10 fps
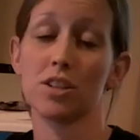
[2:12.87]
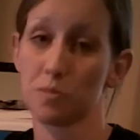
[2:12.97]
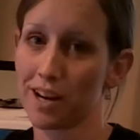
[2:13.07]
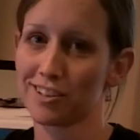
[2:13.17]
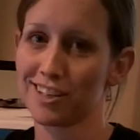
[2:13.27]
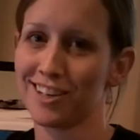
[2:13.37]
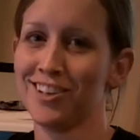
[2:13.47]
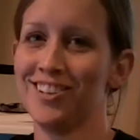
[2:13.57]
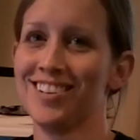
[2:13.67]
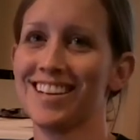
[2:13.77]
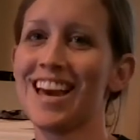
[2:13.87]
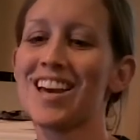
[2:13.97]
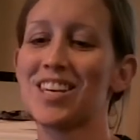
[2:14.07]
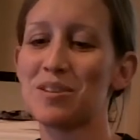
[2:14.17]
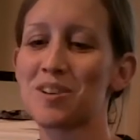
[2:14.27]
directly.
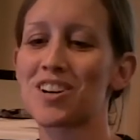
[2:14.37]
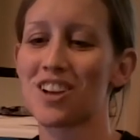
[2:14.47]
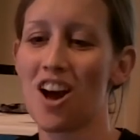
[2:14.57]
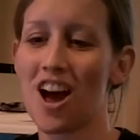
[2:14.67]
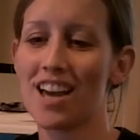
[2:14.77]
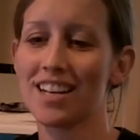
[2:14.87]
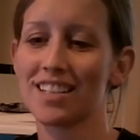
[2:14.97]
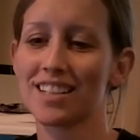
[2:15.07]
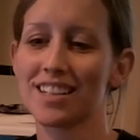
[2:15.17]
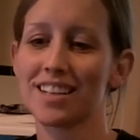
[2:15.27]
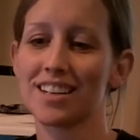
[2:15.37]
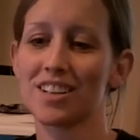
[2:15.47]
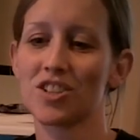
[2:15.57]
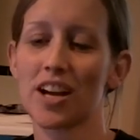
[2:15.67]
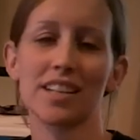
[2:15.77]
You are not
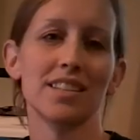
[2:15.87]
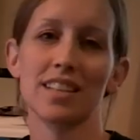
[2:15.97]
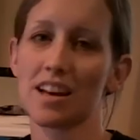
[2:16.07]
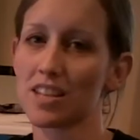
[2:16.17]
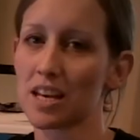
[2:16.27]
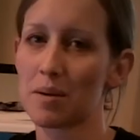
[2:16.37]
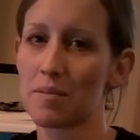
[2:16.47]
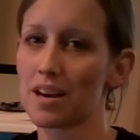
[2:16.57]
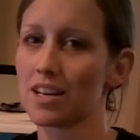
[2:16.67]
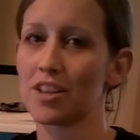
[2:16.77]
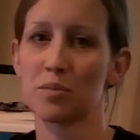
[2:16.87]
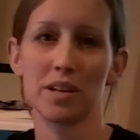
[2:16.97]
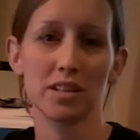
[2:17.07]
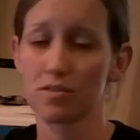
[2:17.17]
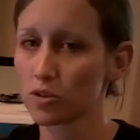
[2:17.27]
trying to sell them another
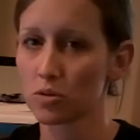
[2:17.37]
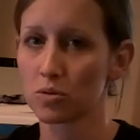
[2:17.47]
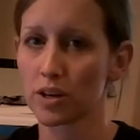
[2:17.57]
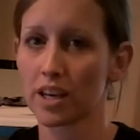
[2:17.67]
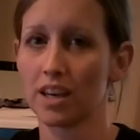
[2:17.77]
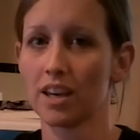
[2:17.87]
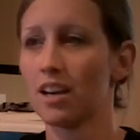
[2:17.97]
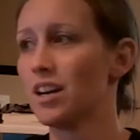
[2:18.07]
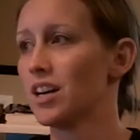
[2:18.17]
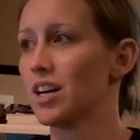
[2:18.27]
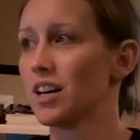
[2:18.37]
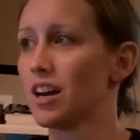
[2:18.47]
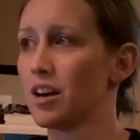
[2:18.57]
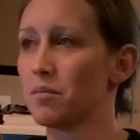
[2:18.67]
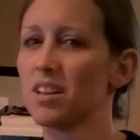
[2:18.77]
piece of jewelry,
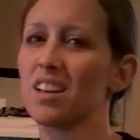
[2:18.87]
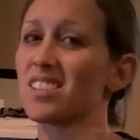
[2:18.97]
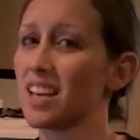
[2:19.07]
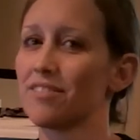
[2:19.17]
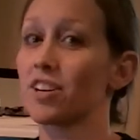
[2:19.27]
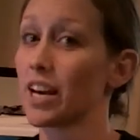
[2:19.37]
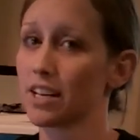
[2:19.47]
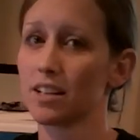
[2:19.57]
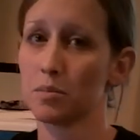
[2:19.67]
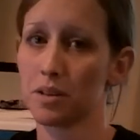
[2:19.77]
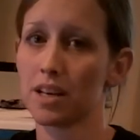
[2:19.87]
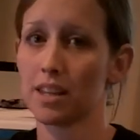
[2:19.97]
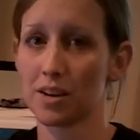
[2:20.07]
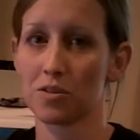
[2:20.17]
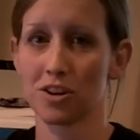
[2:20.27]
unless they forgot to clip it and
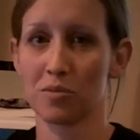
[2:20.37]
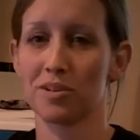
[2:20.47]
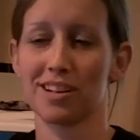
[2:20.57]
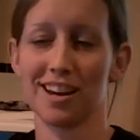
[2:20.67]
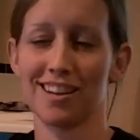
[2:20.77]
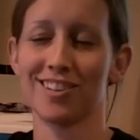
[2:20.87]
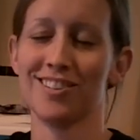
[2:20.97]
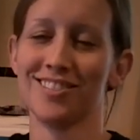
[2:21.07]
they order opening night.